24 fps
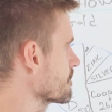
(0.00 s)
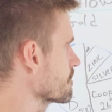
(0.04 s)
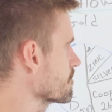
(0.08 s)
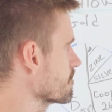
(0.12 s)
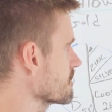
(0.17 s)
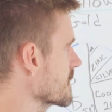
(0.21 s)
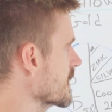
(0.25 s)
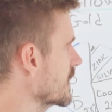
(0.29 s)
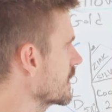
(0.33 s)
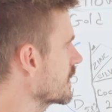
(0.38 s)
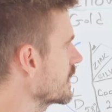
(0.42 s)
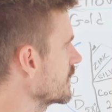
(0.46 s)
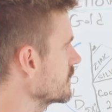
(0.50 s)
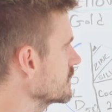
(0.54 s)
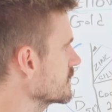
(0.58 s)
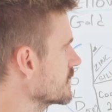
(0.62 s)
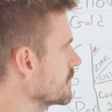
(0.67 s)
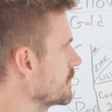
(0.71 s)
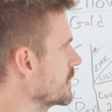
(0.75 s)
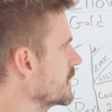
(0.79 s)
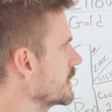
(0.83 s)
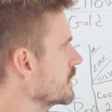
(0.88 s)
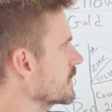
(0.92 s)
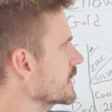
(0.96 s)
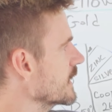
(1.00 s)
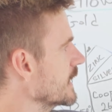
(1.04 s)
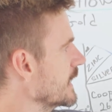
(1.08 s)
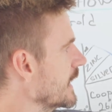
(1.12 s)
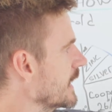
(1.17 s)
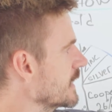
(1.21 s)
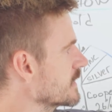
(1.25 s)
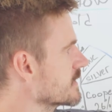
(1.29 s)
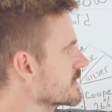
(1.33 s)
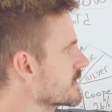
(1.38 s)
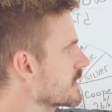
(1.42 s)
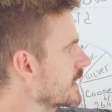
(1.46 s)
you're going to be looking
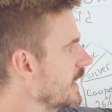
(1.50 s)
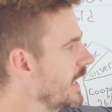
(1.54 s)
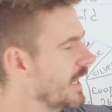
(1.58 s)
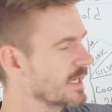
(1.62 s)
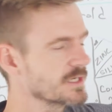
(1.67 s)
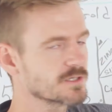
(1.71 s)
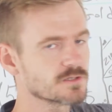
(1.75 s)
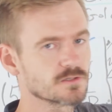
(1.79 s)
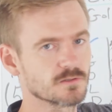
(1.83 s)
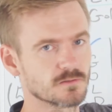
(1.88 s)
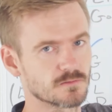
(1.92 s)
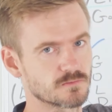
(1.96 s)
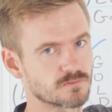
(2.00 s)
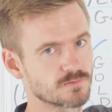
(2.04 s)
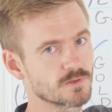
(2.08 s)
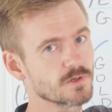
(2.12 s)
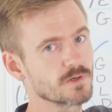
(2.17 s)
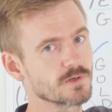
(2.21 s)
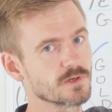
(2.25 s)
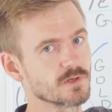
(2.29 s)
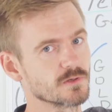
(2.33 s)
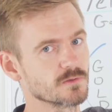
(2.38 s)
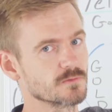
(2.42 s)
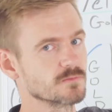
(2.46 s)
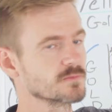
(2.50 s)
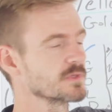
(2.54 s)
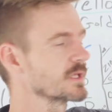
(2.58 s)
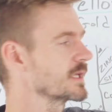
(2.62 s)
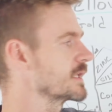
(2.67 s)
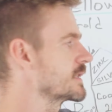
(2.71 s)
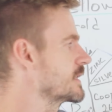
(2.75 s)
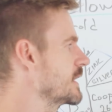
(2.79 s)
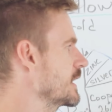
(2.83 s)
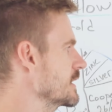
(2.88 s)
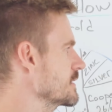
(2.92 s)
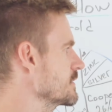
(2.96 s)
at the actual rhodium.
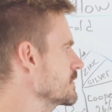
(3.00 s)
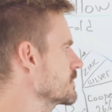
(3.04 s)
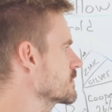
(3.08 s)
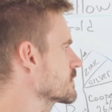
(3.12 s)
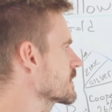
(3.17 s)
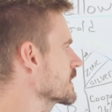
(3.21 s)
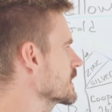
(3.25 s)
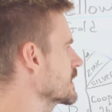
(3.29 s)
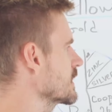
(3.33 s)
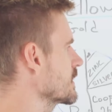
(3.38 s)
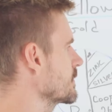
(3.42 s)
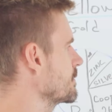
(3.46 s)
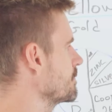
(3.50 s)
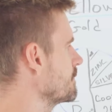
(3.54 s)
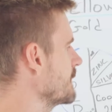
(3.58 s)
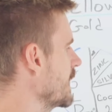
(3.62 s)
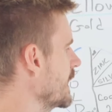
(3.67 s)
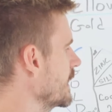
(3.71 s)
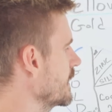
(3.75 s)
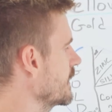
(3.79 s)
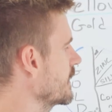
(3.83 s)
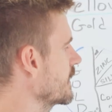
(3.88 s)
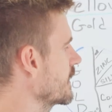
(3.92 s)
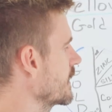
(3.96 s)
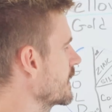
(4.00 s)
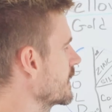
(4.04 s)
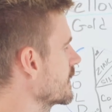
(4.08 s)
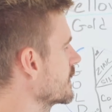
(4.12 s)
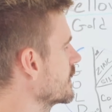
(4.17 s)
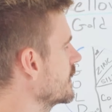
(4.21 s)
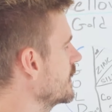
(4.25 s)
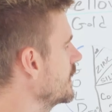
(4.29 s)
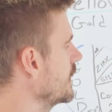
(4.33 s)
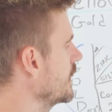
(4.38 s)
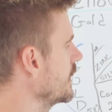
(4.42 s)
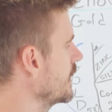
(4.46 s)
It doesn't really
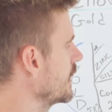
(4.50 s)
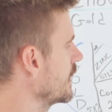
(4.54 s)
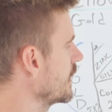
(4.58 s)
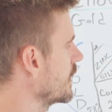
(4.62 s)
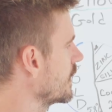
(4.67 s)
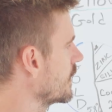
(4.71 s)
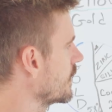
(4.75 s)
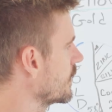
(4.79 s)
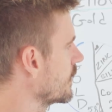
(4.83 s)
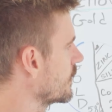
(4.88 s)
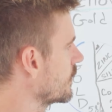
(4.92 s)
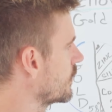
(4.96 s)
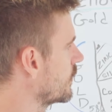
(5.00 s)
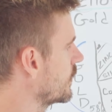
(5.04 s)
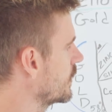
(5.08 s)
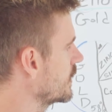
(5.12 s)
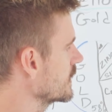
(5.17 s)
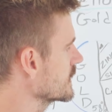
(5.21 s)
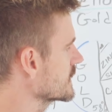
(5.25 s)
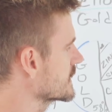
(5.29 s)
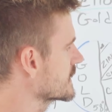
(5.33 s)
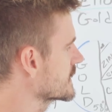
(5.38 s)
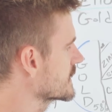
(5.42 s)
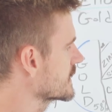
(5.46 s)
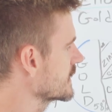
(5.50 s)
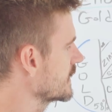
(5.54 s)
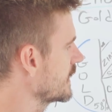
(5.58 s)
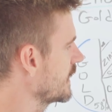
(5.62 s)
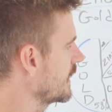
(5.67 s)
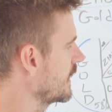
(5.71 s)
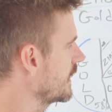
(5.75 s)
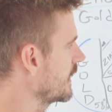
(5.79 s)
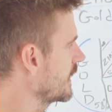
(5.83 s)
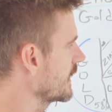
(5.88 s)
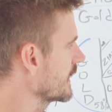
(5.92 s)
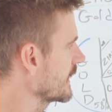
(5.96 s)
matter what's
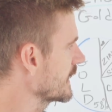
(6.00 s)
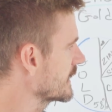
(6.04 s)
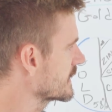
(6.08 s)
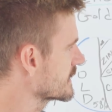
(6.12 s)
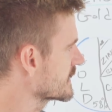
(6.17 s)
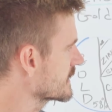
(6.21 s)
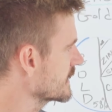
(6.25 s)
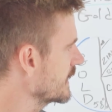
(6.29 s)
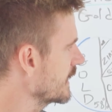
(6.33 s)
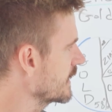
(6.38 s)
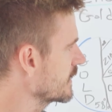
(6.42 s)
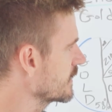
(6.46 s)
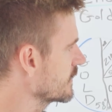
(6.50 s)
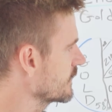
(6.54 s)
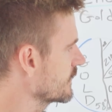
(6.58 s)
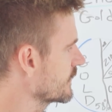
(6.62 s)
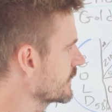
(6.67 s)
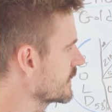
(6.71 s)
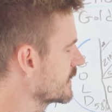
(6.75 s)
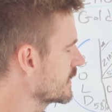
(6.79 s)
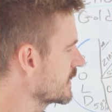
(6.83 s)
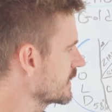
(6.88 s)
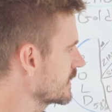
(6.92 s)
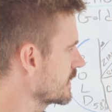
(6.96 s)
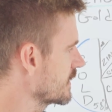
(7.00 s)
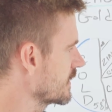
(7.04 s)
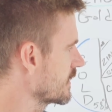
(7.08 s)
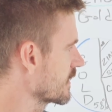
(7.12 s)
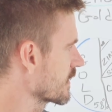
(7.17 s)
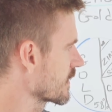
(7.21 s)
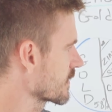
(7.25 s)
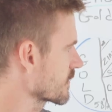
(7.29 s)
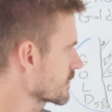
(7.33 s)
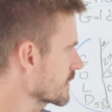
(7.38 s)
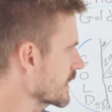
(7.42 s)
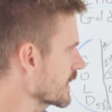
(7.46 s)
inside of the
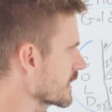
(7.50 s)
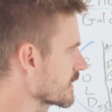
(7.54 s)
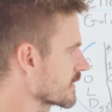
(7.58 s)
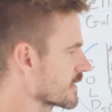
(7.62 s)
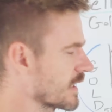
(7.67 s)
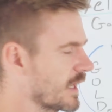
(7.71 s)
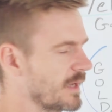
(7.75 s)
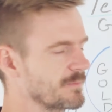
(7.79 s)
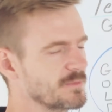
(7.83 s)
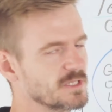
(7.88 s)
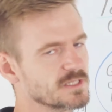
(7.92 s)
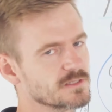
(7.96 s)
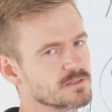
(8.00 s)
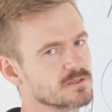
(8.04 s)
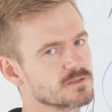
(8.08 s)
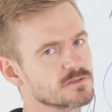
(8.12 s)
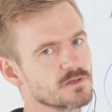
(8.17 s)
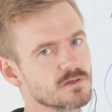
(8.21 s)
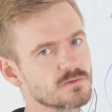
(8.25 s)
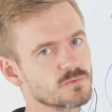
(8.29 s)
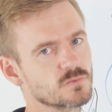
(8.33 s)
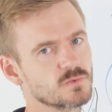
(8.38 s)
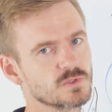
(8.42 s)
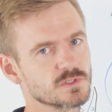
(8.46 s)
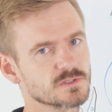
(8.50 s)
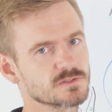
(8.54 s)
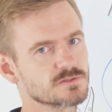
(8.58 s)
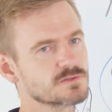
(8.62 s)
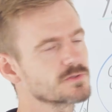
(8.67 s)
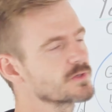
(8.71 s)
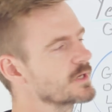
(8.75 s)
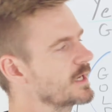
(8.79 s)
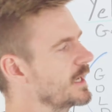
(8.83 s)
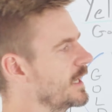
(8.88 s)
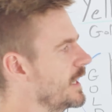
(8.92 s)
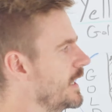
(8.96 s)
ring. I mean, you don't want
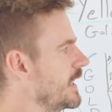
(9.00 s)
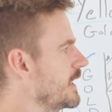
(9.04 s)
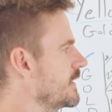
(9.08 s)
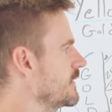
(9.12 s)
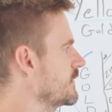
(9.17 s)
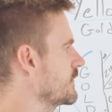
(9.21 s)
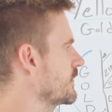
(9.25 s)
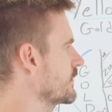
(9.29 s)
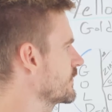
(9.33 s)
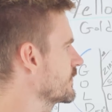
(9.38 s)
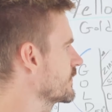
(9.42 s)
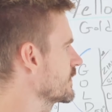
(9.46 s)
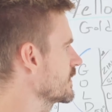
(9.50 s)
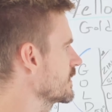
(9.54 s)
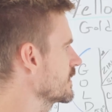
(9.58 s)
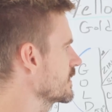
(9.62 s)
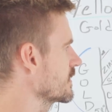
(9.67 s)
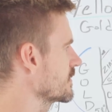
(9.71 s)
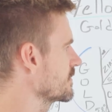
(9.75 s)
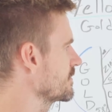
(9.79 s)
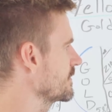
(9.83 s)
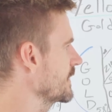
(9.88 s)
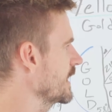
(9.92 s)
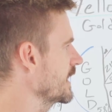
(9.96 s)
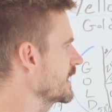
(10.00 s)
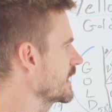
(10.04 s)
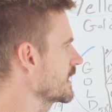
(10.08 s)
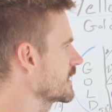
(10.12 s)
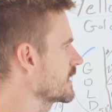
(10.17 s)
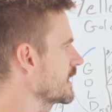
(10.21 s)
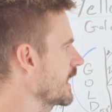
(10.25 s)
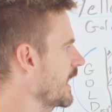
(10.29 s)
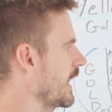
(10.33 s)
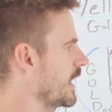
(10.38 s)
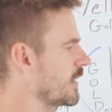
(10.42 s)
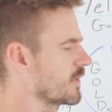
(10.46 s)
to have made
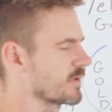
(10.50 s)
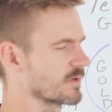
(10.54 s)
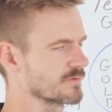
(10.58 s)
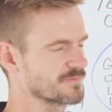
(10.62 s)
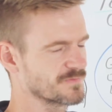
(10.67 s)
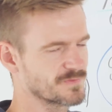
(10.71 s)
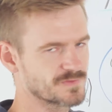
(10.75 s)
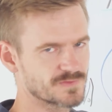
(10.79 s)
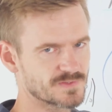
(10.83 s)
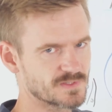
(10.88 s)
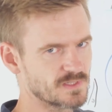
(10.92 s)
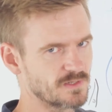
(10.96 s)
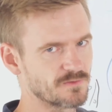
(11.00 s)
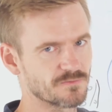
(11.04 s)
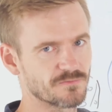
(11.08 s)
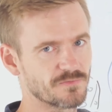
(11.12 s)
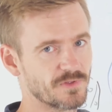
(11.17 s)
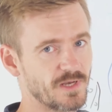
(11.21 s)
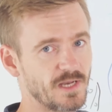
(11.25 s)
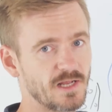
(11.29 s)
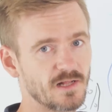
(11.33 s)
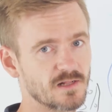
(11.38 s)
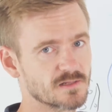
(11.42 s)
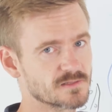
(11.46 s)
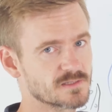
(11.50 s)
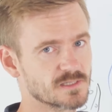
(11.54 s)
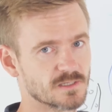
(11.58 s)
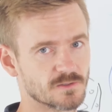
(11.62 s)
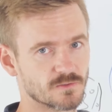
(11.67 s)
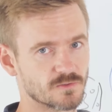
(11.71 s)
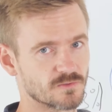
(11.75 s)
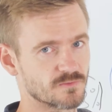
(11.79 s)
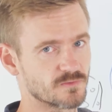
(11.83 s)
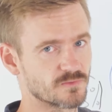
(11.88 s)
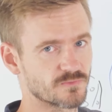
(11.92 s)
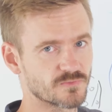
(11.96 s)
it out of something else,
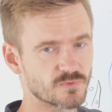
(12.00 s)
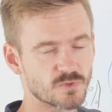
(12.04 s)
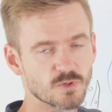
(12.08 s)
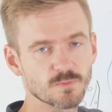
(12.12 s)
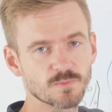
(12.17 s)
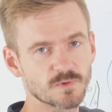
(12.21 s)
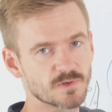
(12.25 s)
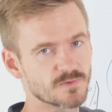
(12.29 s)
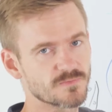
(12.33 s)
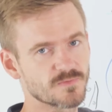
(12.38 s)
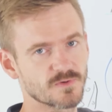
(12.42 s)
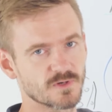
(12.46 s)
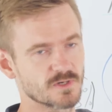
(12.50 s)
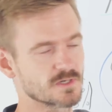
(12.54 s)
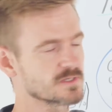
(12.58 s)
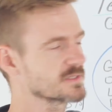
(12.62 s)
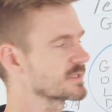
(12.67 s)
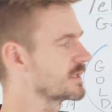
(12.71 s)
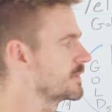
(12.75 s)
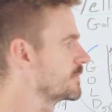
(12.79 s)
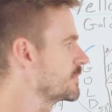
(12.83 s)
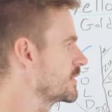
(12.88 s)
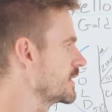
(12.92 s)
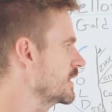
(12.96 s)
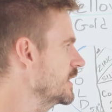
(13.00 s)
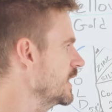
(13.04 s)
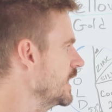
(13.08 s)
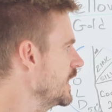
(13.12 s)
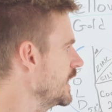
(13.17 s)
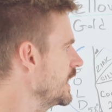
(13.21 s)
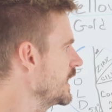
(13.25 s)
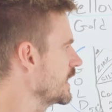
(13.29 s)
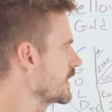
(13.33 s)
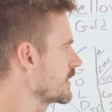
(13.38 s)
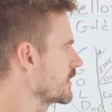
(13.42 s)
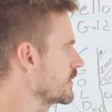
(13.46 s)
out of the copper, for example.
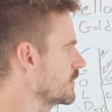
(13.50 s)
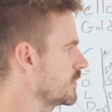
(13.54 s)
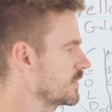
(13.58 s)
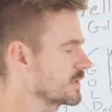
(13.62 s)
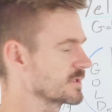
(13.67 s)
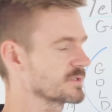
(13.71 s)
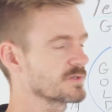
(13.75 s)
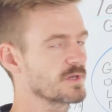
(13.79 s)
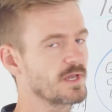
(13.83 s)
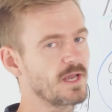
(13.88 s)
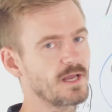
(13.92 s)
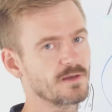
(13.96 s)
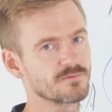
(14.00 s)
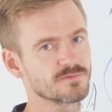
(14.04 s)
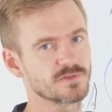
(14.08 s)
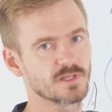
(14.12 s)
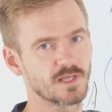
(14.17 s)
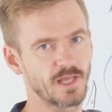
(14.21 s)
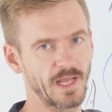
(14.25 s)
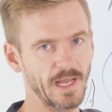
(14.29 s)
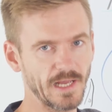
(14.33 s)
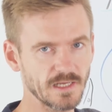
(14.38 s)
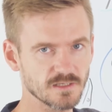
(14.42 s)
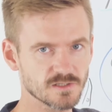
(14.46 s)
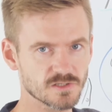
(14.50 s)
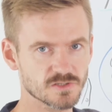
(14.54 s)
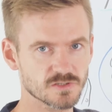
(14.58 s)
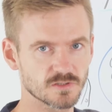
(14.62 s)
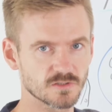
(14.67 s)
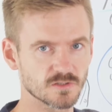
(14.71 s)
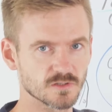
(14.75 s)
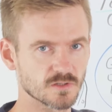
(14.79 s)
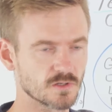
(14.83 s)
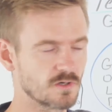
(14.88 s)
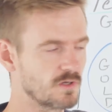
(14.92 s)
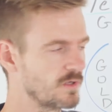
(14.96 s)
You want to have the
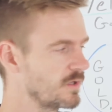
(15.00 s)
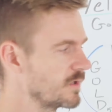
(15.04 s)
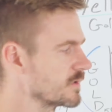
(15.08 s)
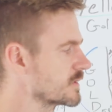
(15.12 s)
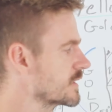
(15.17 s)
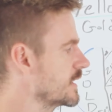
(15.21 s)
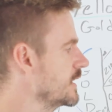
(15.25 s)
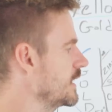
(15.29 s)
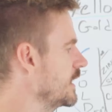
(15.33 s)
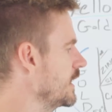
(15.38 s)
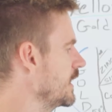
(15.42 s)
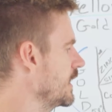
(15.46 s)
actual gold,